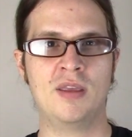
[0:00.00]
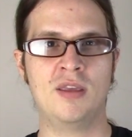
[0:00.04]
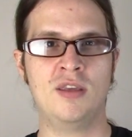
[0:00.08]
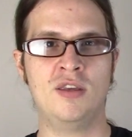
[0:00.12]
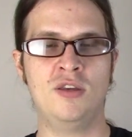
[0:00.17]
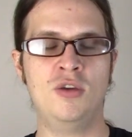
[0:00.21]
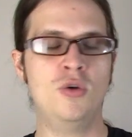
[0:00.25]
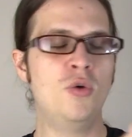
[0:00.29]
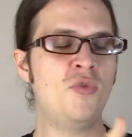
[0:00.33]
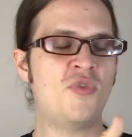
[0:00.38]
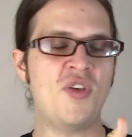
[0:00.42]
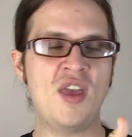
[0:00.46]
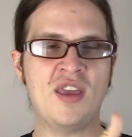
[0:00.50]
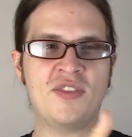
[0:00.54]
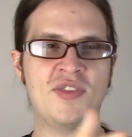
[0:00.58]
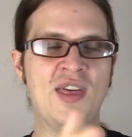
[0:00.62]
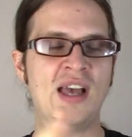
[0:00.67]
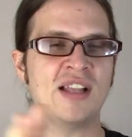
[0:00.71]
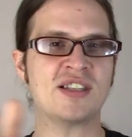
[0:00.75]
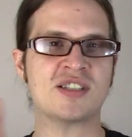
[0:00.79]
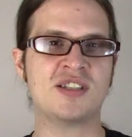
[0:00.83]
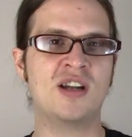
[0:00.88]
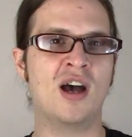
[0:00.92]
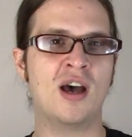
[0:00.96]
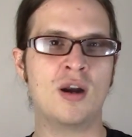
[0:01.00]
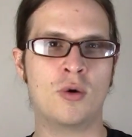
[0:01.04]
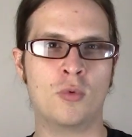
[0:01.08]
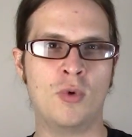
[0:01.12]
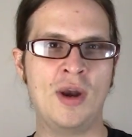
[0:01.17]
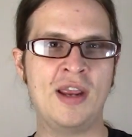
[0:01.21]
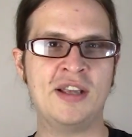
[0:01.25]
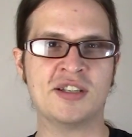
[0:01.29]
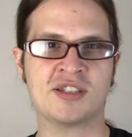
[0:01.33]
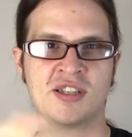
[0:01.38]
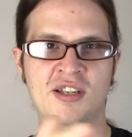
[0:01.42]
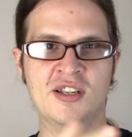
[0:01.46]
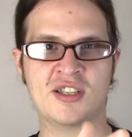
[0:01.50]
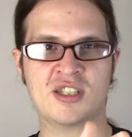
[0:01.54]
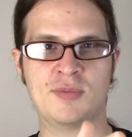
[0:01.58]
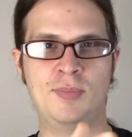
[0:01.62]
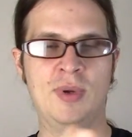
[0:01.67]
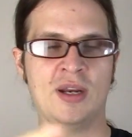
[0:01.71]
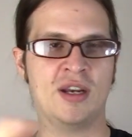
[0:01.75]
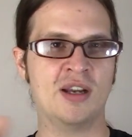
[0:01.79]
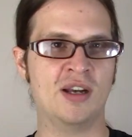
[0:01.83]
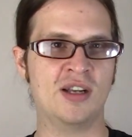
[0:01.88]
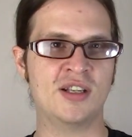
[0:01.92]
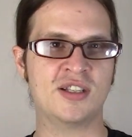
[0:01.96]
you think that's not racist
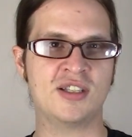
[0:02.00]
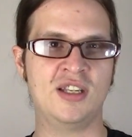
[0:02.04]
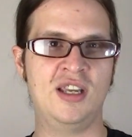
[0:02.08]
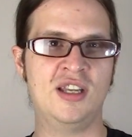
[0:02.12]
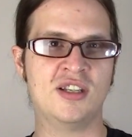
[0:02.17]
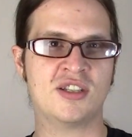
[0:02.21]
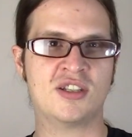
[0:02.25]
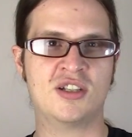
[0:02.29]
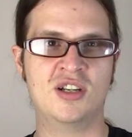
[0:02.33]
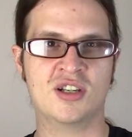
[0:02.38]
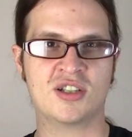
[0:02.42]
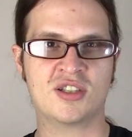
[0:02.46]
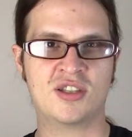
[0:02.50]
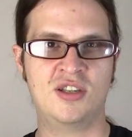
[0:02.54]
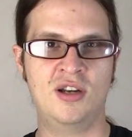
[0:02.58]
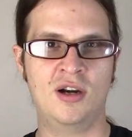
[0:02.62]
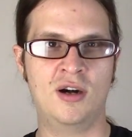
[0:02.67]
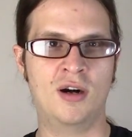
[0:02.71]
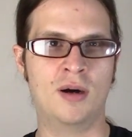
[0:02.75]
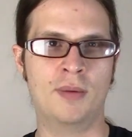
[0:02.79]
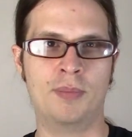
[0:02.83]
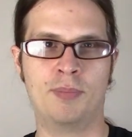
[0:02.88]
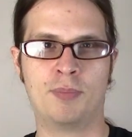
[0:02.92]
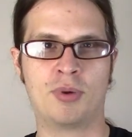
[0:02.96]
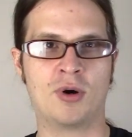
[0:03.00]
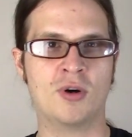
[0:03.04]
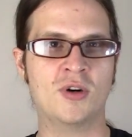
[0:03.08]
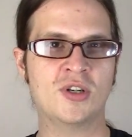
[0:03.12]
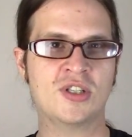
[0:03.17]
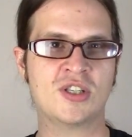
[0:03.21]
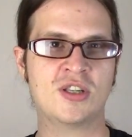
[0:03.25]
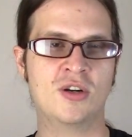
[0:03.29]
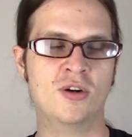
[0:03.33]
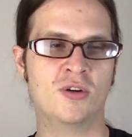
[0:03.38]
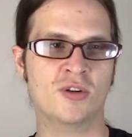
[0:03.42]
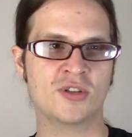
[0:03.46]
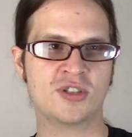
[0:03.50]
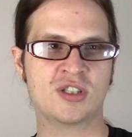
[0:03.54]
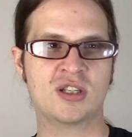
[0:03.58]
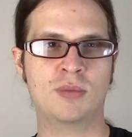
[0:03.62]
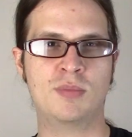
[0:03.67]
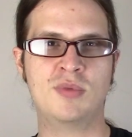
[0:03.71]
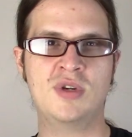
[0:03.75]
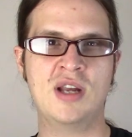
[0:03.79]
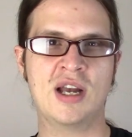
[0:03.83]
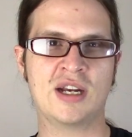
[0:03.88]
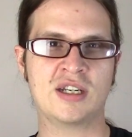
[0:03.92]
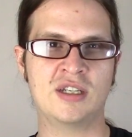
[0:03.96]
because it's just their personal
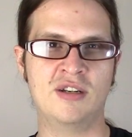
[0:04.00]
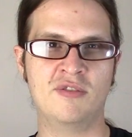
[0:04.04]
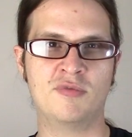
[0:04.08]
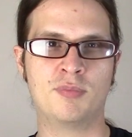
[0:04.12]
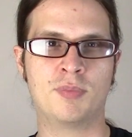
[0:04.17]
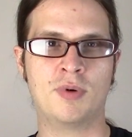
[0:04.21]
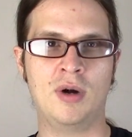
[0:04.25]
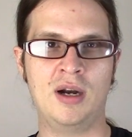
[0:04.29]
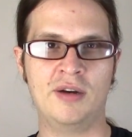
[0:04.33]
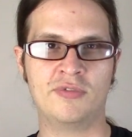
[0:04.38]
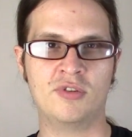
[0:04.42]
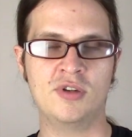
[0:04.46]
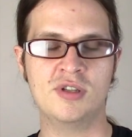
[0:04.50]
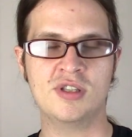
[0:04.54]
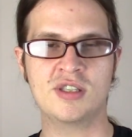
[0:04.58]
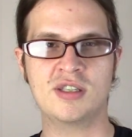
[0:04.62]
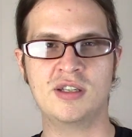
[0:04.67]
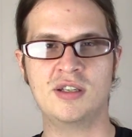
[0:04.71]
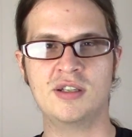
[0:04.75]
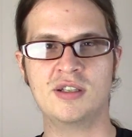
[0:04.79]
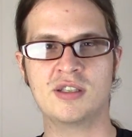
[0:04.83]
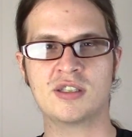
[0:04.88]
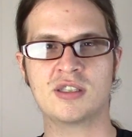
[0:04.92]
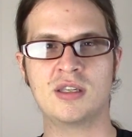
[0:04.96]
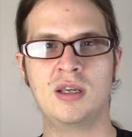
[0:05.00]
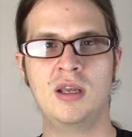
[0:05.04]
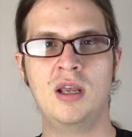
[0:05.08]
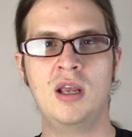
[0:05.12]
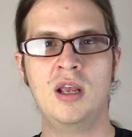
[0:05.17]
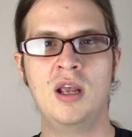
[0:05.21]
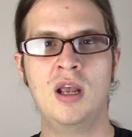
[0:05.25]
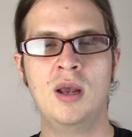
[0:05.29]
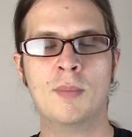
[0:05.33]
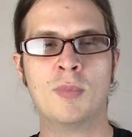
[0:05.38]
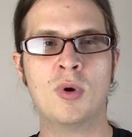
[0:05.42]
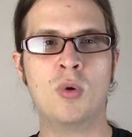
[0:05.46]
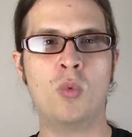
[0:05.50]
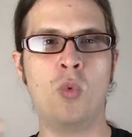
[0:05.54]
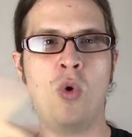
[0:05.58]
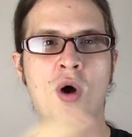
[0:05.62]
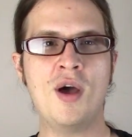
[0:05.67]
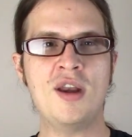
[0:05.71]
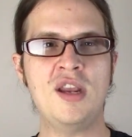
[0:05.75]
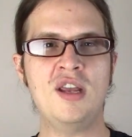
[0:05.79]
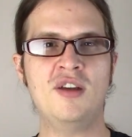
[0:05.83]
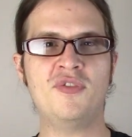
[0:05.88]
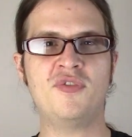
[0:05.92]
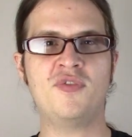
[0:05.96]
subjective preferences. But
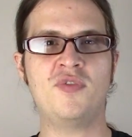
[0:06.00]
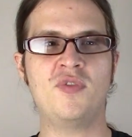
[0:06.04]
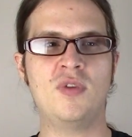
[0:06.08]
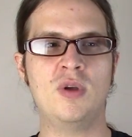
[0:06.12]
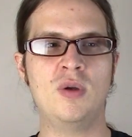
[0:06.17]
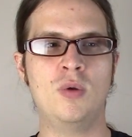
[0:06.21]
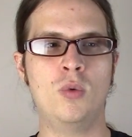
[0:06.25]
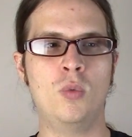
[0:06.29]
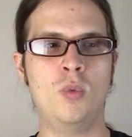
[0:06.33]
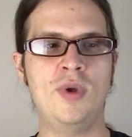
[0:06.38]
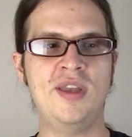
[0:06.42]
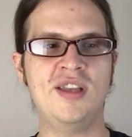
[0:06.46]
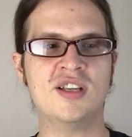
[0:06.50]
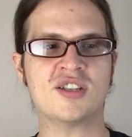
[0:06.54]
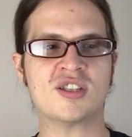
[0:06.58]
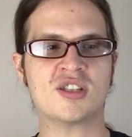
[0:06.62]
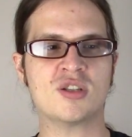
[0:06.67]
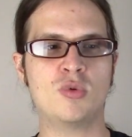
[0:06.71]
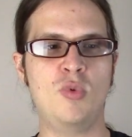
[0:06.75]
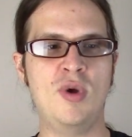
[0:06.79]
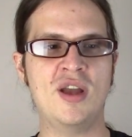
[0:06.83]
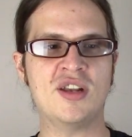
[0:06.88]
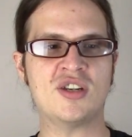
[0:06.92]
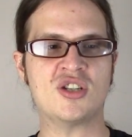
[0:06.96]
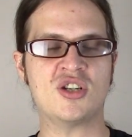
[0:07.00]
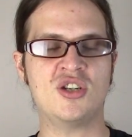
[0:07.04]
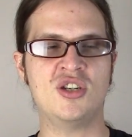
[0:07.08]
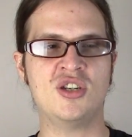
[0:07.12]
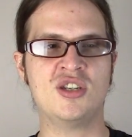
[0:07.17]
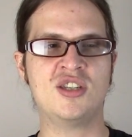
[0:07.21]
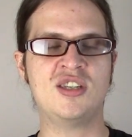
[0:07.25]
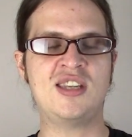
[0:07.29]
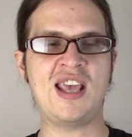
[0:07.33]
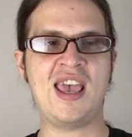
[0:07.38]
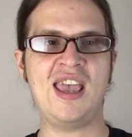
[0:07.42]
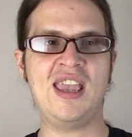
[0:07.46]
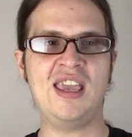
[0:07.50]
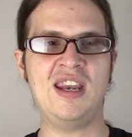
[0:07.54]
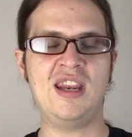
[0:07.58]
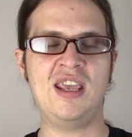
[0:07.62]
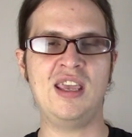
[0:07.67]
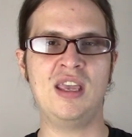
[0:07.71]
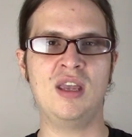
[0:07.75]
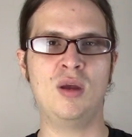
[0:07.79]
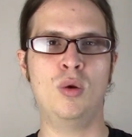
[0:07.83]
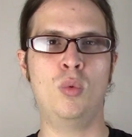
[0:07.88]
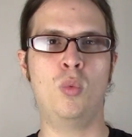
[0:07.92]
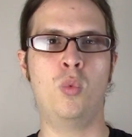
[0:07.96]
what if we switch
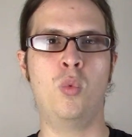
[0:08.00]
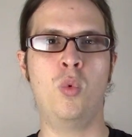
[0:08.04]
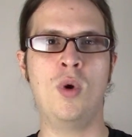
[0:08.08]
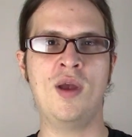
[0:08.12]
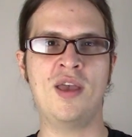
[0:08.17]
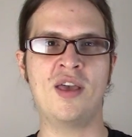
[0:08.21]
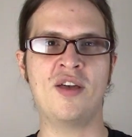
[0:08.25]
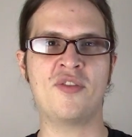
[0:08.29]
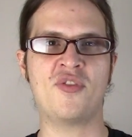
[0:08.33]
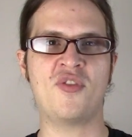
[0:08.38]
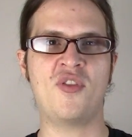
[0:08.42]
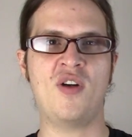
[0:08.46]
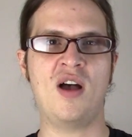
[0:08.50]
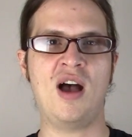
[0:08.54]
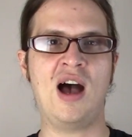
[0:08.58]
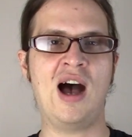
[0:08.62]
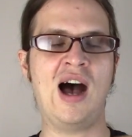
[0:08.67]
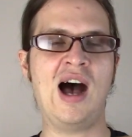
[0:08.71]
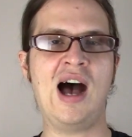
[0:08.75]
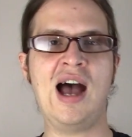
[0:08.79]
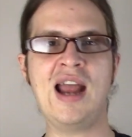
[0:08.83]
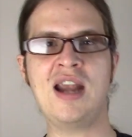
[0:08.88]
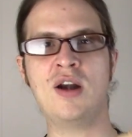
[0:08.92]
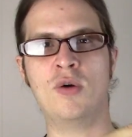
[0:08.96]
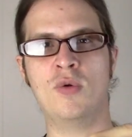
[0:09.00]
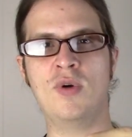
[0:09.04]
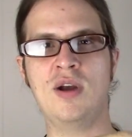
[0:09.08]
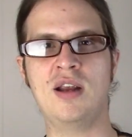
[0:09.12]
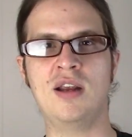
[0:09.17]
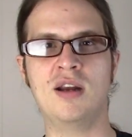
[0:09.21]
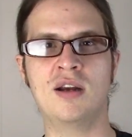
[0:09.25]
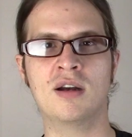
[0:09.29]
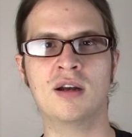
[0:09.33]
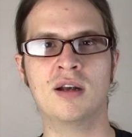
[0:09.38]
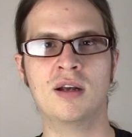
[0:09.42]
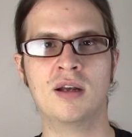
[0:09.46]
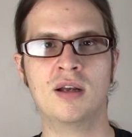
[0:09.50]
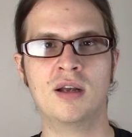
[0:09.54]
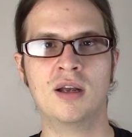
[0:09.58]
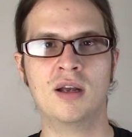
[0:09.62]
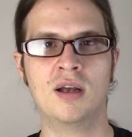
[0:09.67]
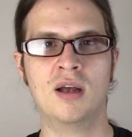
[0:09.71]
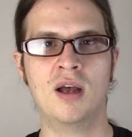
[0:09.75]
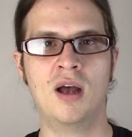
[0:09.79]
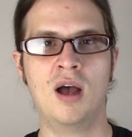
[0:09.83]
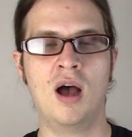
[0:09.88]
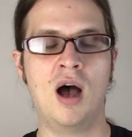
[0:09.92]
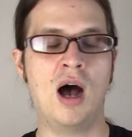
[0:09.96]
dating with hiring?
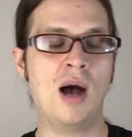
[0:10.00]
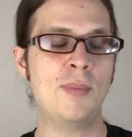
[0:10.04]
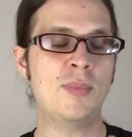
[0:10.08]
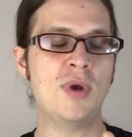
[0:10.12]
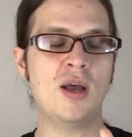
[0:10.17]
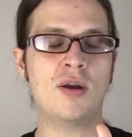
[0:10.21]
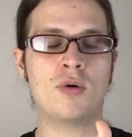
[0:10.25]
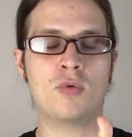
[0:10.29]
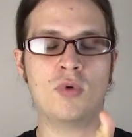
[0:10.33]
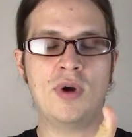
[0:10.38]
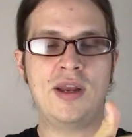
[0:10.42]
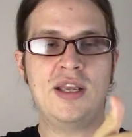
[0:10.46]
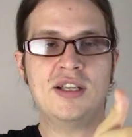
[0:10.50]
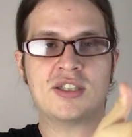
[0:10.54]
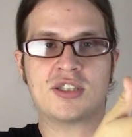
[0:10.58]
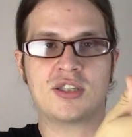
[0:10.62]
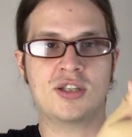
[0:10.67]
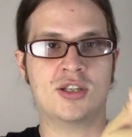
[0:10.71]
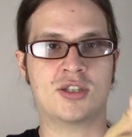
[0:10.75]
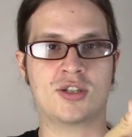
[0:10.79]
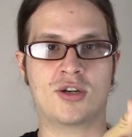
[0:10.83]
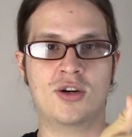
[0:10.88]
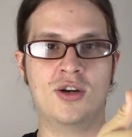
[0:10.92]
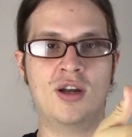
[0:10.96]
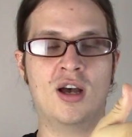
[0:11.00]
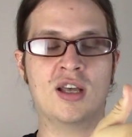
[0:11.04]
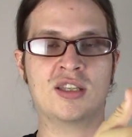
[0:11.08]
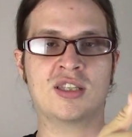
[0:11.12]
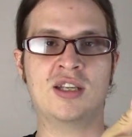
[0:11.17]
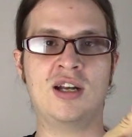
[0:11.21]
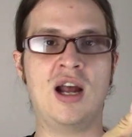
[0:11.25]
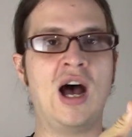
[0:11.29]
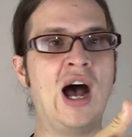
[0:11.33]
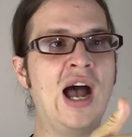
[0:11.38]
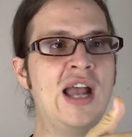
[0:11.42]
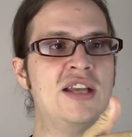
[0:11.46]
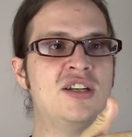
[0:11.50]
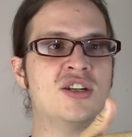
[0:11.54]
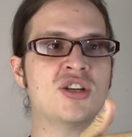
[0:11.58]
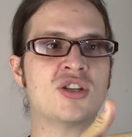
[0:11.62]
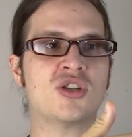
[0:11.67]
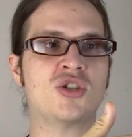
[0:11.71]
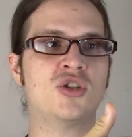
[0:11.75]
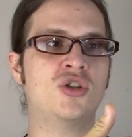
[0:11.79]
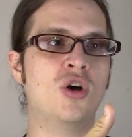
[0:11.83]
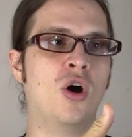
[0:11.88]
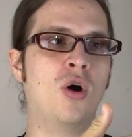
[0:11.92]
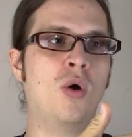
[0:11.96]
I'm not racist or nothing. I
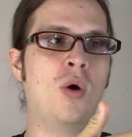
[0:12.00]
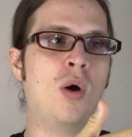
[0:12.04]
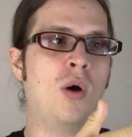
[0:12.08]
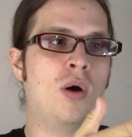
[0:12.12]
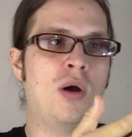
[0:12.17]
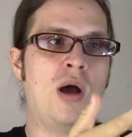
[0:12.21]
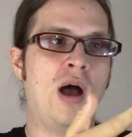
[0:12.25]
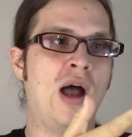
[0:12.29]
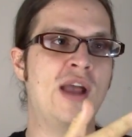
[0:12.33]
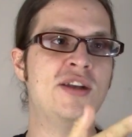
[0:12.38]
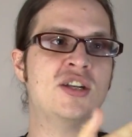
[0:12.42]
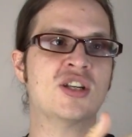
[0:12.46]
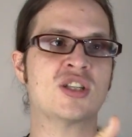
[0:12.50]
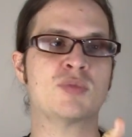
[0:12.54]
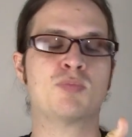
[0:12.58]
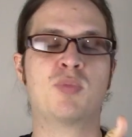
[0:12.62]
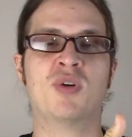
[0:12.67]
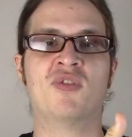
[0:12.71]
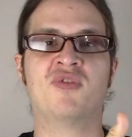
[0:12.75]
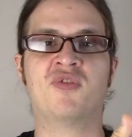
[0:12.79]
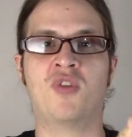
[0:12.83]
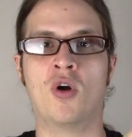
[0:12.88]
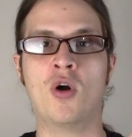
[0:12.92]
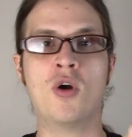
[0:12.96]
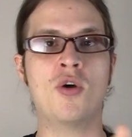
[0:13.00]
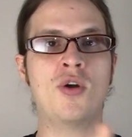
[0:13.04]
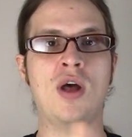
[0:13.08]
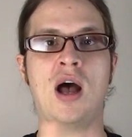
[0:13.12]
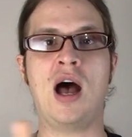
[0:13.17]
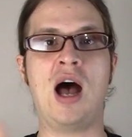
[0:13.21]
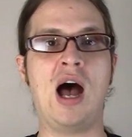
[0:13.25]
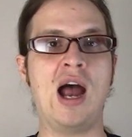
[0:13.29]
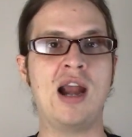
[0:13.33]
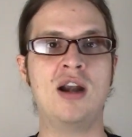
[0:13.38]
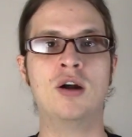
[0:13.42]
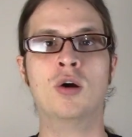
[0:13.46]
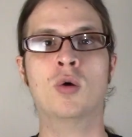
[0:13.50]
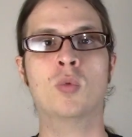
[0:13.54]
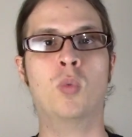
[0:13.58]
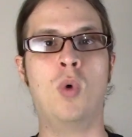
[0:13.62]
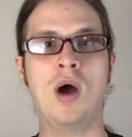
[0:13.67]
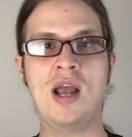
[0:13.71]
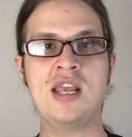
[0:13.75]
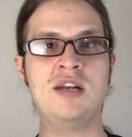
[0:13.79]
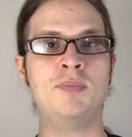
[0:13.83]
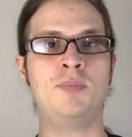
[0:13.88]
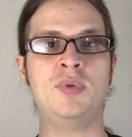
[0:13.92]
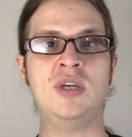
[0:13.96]
just prefer to hire
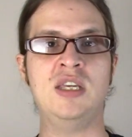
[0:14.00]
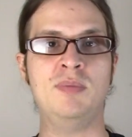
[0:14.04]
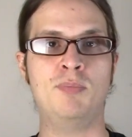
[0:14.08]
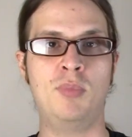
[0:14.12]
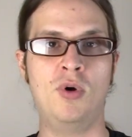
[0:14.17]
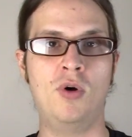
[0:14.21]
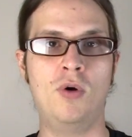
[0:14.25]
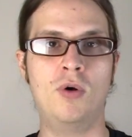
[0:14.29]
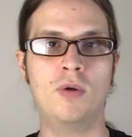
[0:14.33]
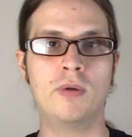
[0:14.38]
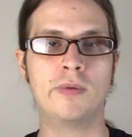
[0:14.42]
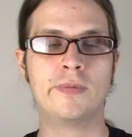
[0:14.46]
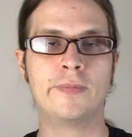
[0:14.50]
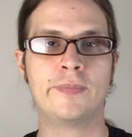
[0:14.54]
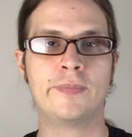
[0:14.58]
white people.